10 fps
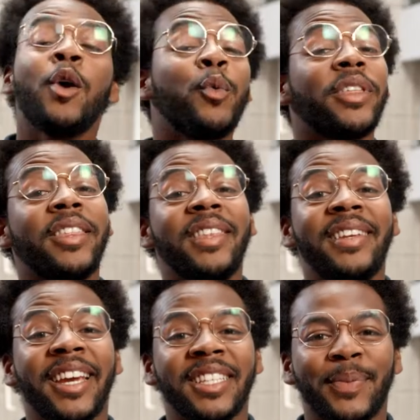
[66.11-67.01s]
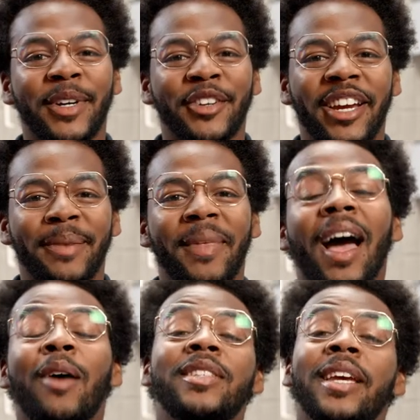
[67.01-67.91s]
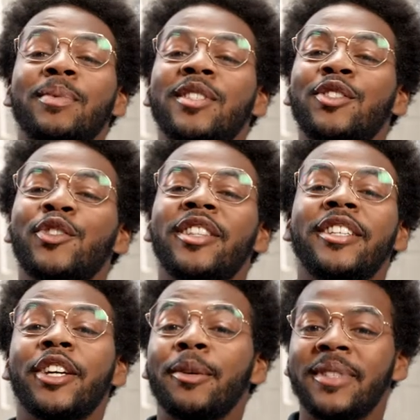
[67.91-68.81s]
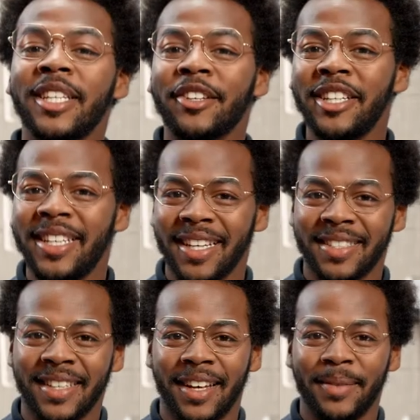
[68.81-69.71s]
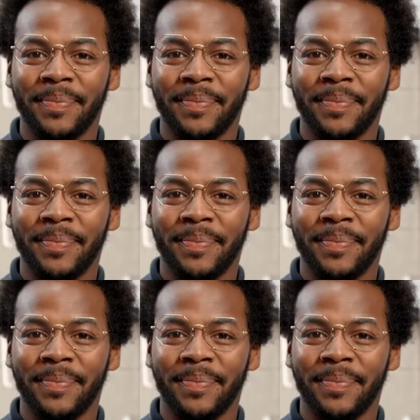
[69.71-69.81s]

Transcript: Within the dance program, I was able to join the Terpsichore Dance Club,